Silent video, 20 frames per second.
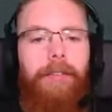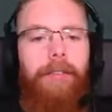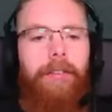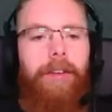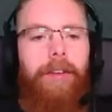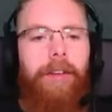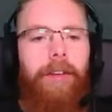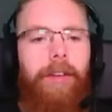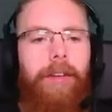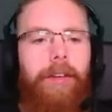
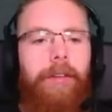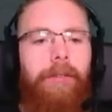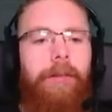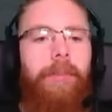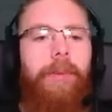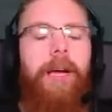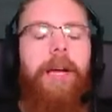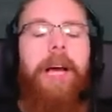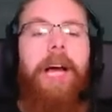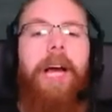you a
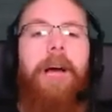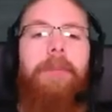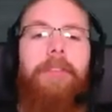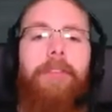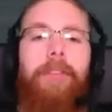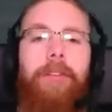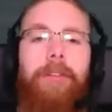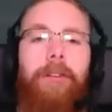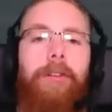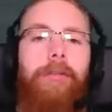repair hammer,
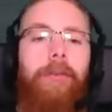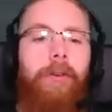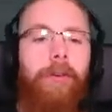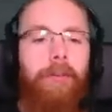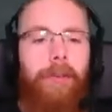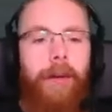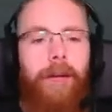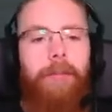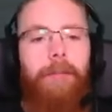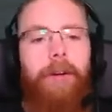storage box,
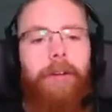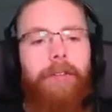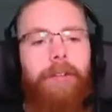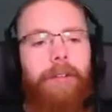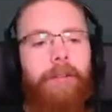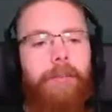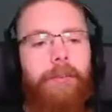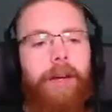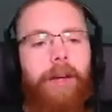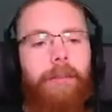paintbrush
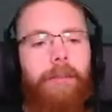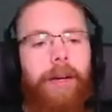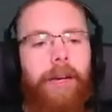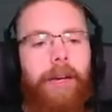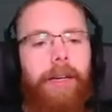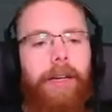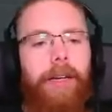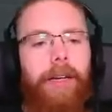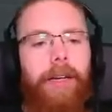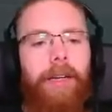and spray
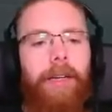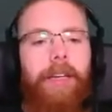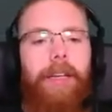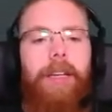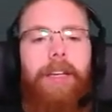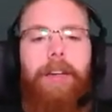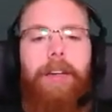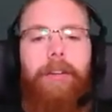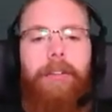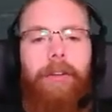painter.
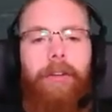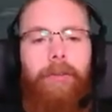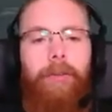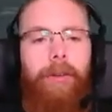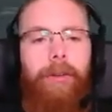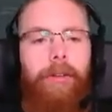You just want the